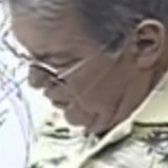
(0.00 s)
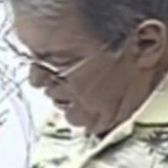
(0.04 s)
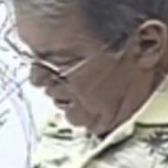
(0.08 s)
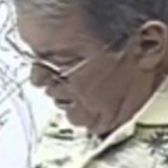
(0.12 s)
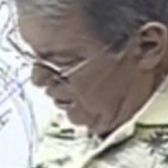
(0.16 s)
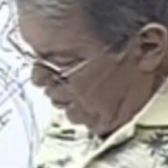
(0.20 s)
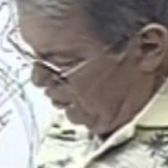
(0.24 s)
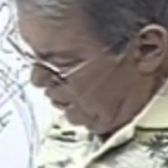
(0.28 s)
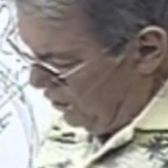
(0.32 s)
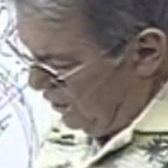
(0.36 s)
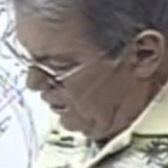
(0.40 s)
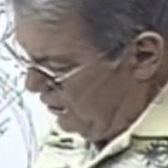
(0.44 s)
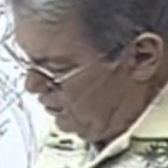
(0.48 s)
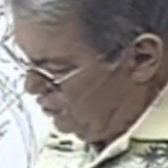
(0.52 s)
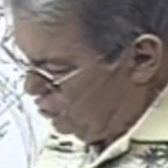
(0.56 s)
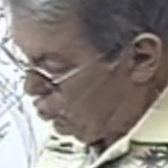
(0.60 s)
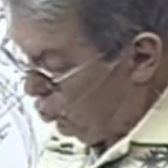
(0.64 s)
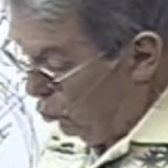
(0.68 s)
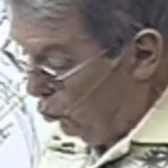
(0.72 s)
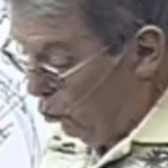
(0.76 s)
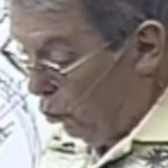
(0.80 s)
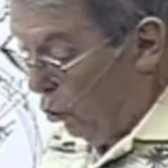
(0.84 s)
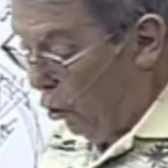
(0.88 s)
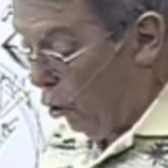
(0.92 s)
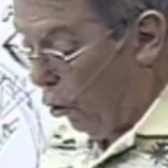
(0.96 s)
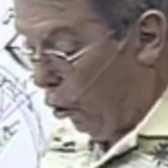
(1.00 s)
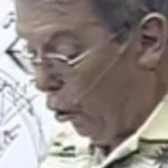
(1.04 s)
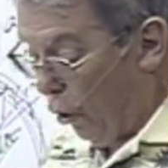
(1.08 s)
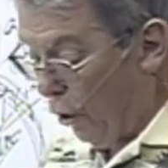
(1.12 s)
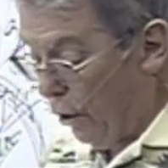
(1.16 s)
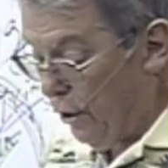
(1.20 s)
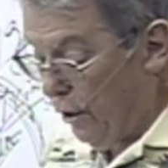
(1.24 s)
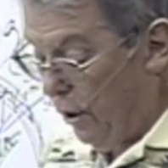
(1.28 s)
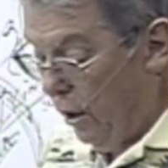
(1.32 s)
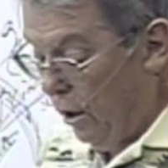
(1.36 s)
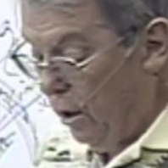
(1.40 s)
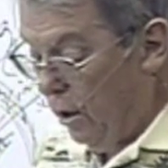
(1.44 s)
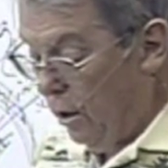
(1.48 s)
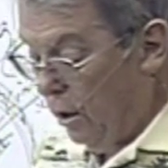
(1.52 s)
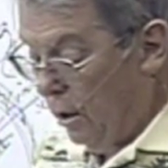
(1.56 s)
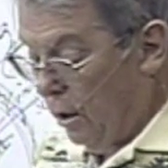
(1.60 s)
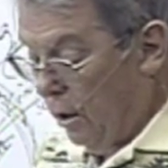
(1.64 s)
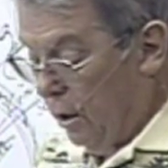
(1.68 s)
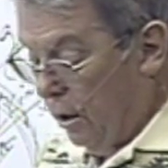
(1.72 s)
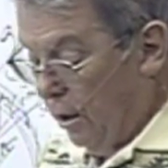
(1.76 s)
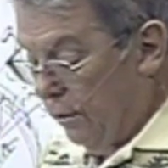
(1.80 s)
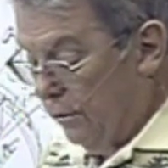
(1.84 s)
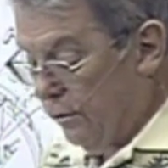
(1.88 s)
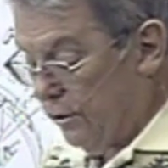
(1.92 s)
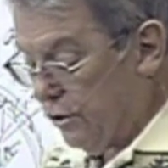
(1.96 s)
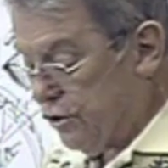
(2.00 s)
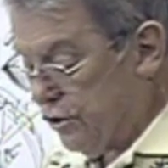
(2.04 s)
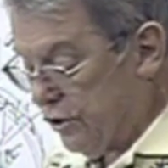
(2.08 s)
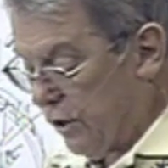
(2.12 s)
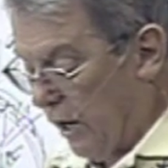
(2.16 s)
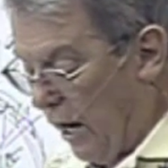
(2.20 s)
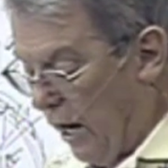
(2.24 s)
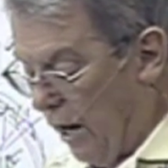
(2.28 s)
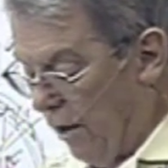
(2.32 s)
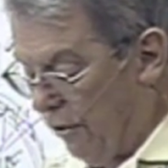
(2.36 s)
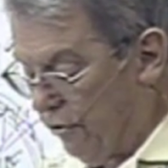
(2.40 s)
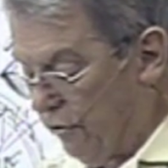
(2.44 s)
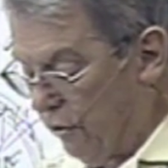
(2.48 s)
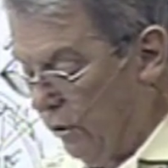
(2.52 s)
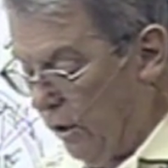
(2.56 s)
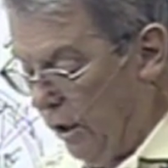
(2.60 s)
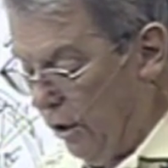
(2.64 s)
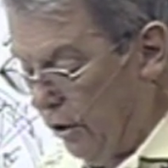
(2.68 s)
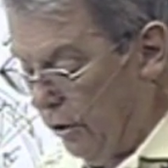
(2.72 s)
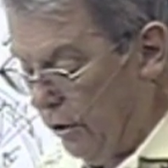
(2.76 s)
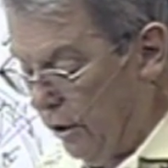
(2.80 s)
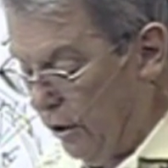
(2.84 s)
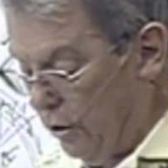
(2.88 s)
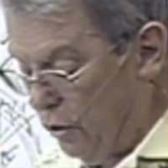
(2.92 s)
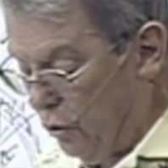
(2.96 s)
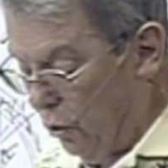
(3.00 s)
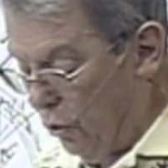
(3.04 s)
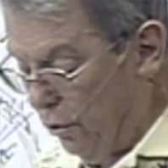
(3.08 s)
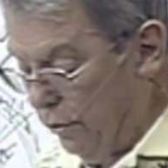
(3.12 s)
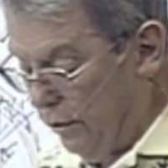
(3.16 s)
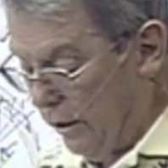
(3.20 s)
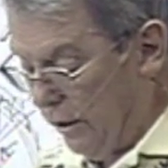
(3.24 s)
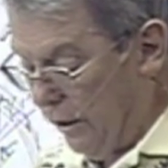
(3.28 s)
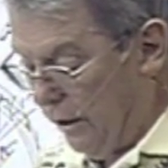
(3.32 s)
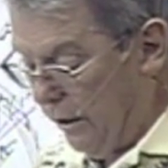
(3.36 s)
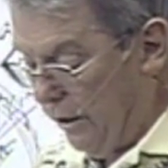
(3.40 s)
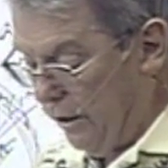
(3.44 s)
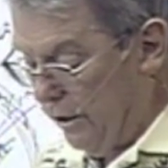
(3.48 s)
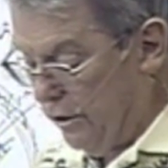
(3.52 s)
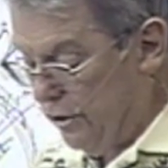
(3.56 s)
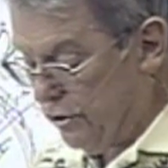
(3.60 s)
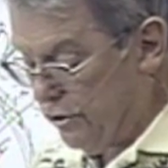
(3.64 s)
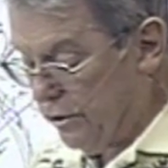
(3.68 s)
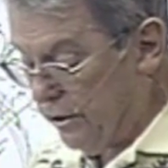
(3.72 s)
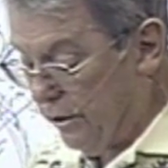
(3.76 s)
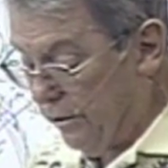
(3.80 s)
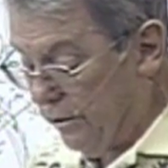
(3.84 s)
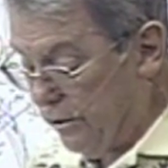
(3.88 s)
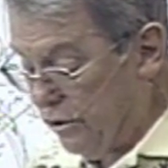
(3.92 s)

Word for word: looking toward the south, 3 looking toward the east, and the